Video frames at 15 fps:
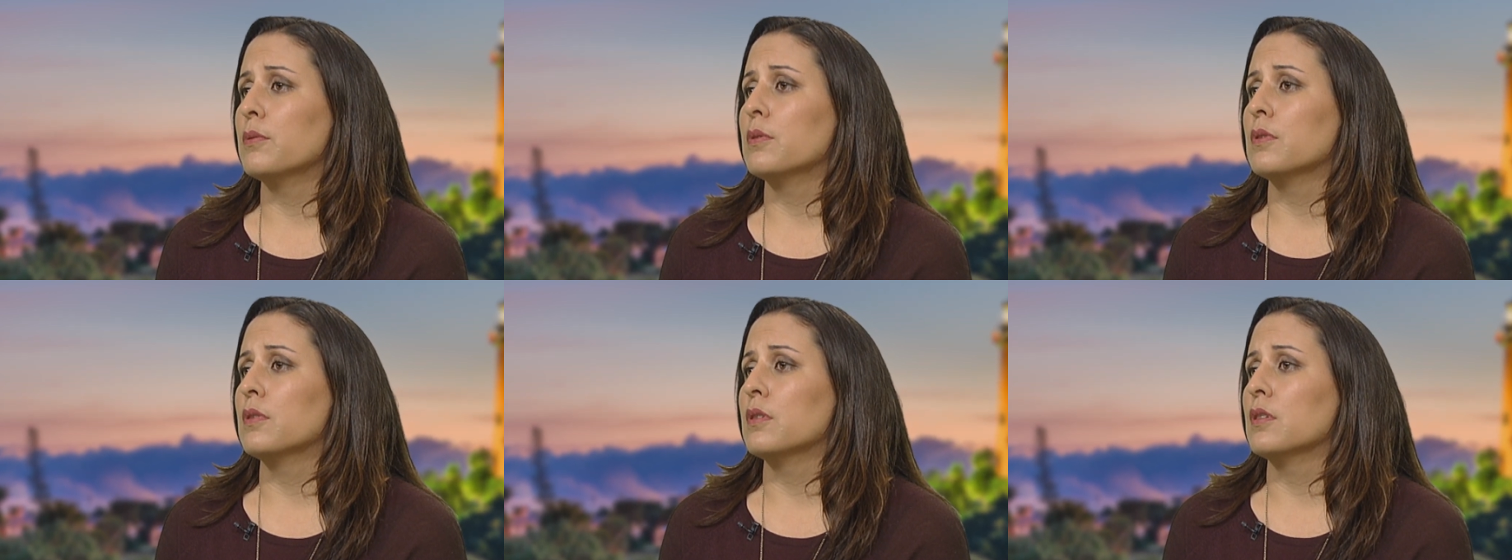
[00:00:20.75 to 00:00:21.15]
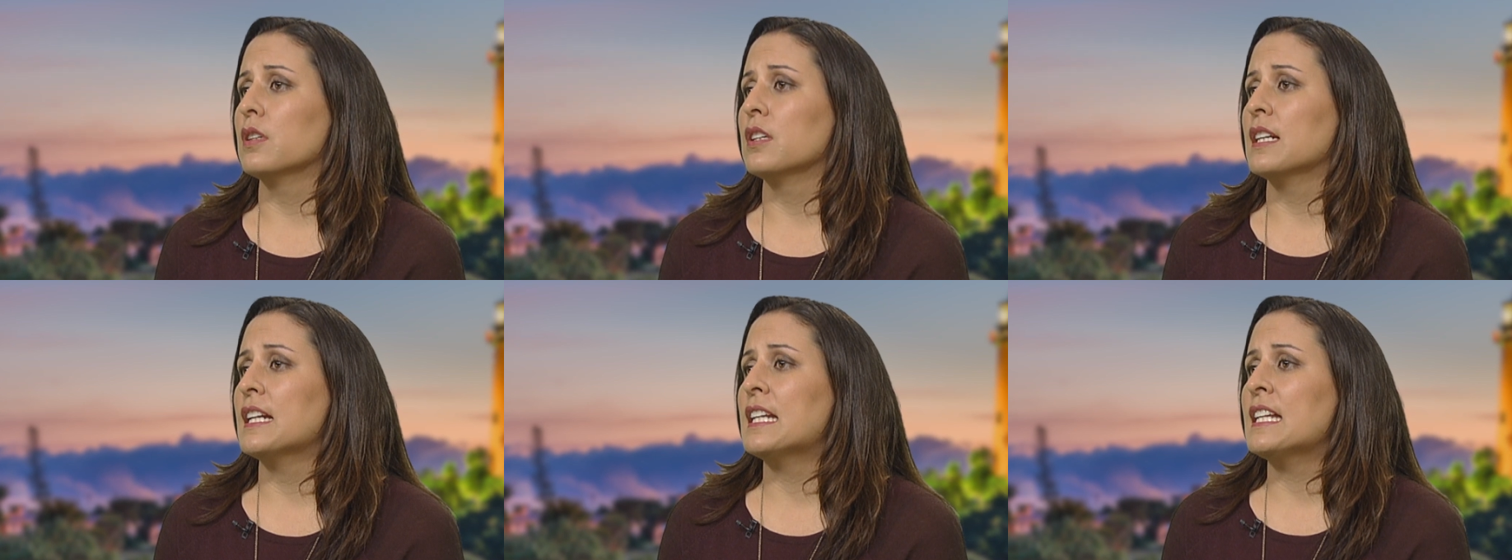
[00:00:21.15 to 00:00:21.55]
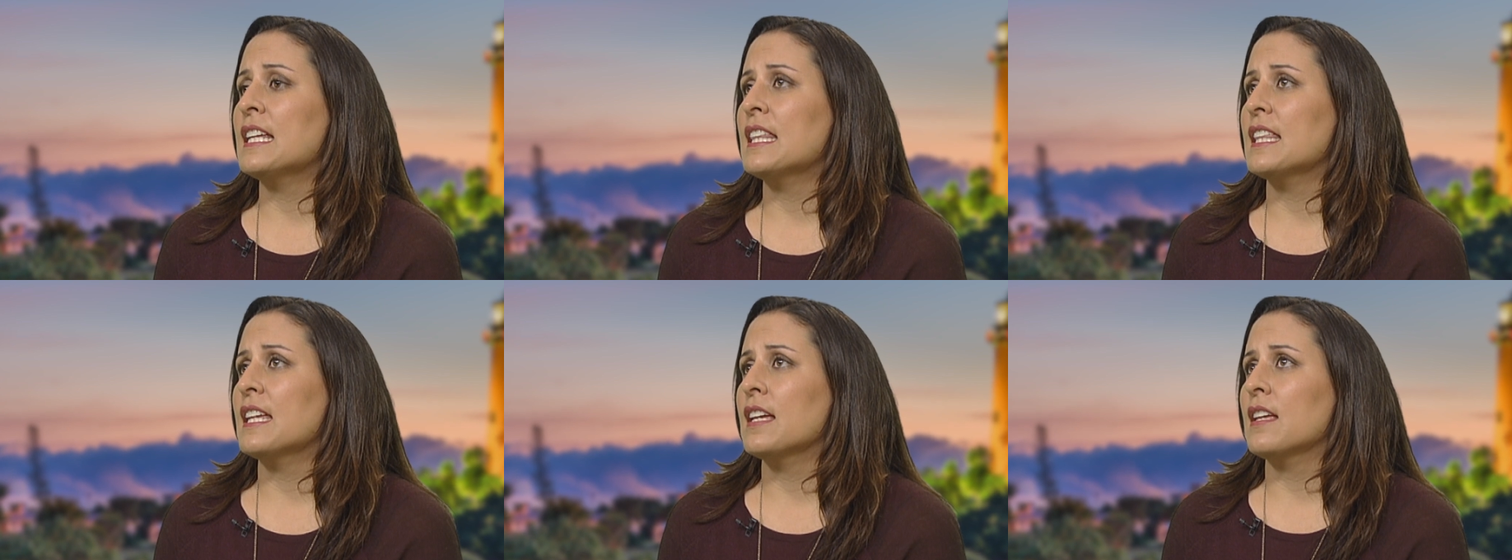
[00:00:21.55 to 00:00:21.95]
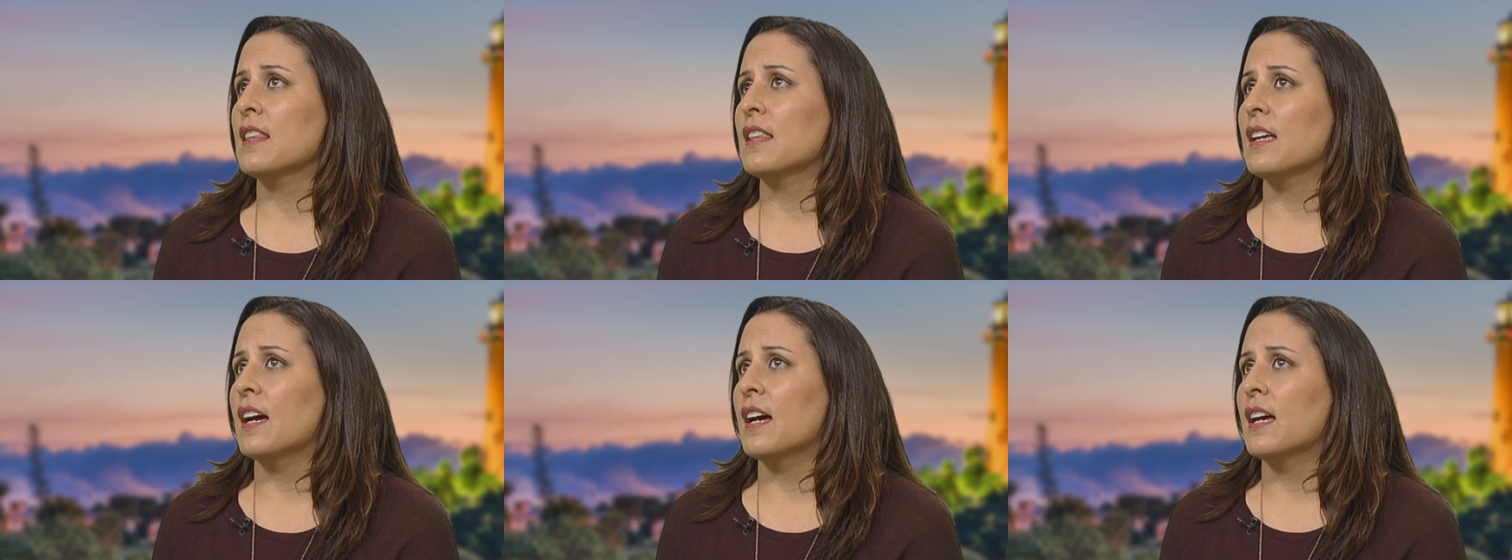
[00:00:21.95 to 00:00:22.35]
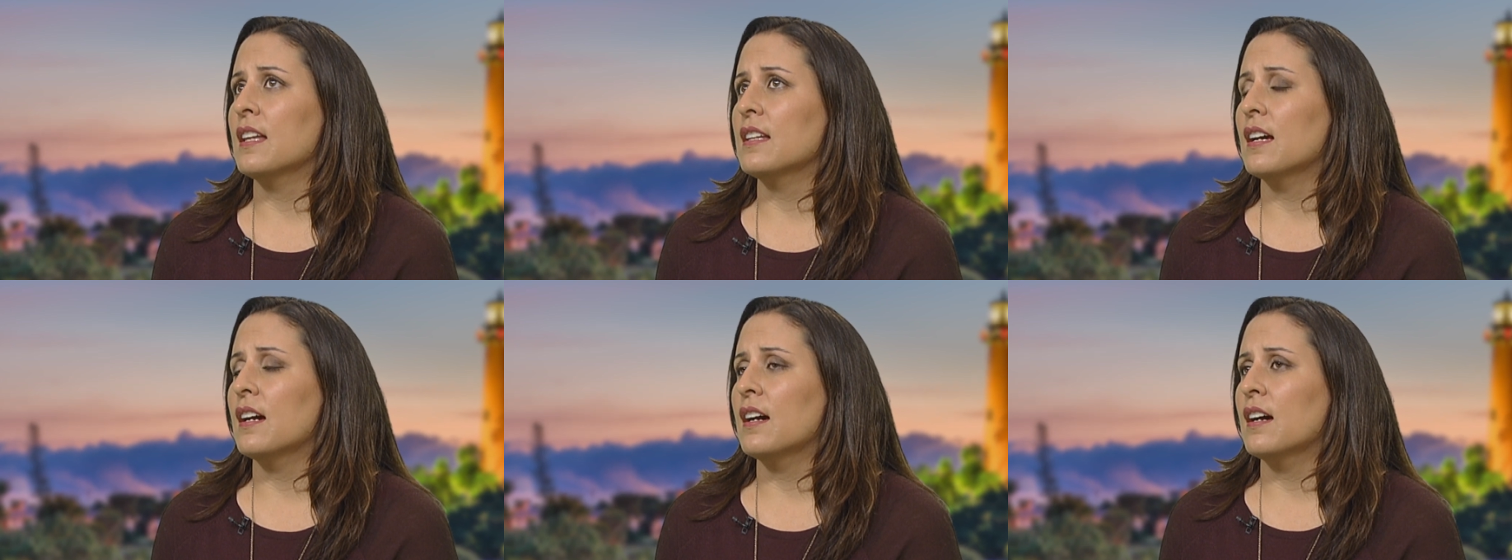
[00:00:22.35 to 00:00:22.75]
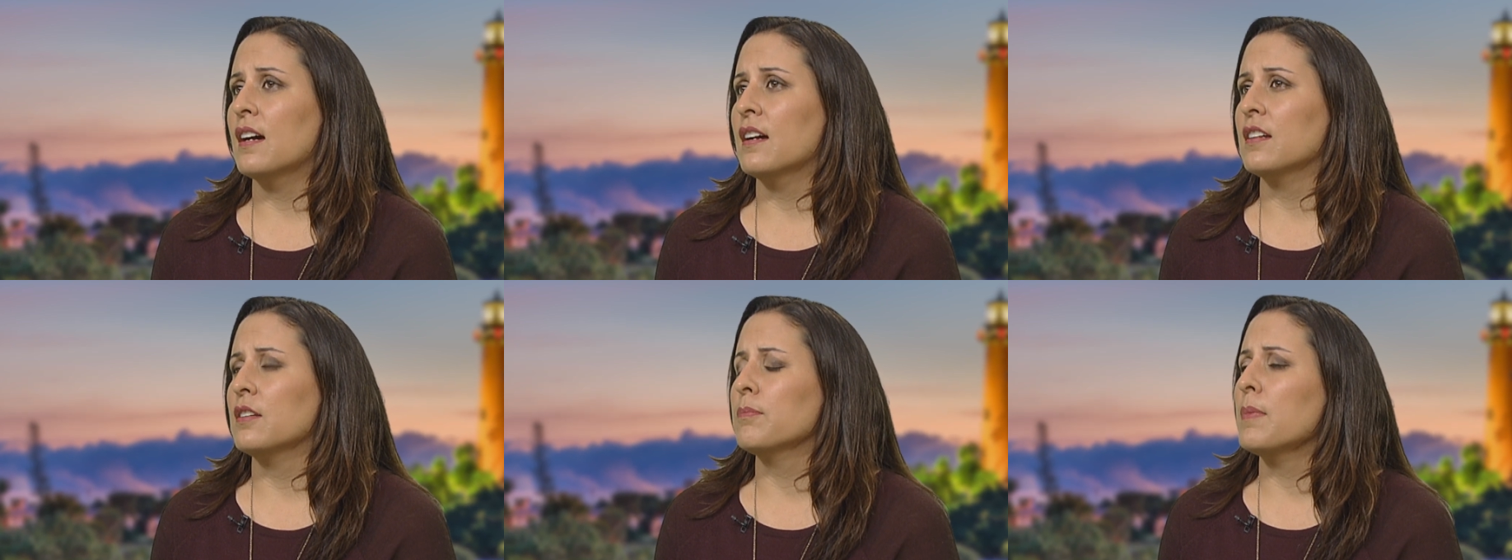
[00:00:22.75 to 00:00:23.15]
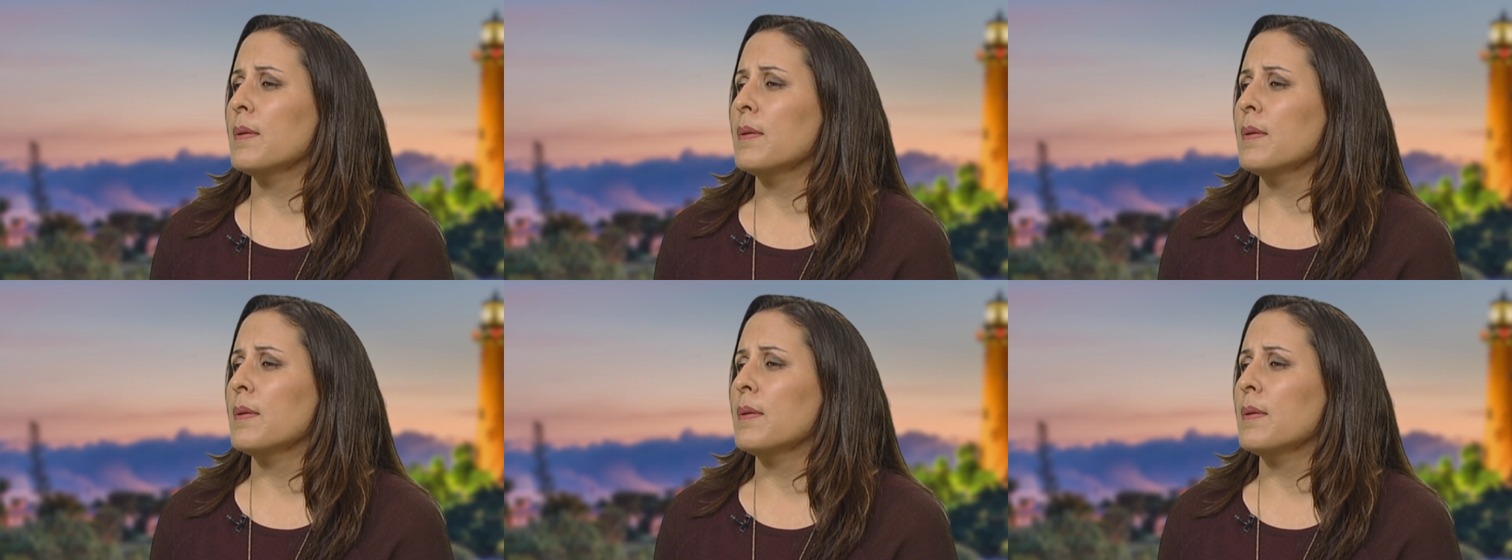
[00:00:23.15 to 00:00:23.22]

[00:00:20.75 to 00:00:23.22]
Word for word: or anything that uh,